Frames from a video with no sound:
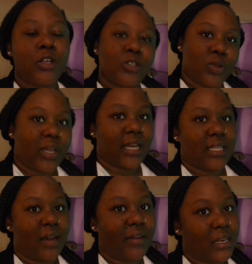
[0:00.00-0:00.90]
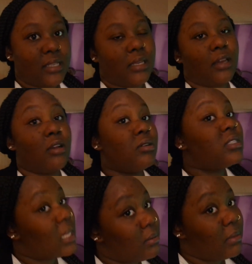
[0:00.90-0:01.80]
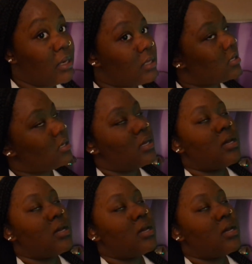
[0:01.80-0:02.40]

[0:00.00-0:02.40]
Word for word: So you guys have at least like a good 10 minutes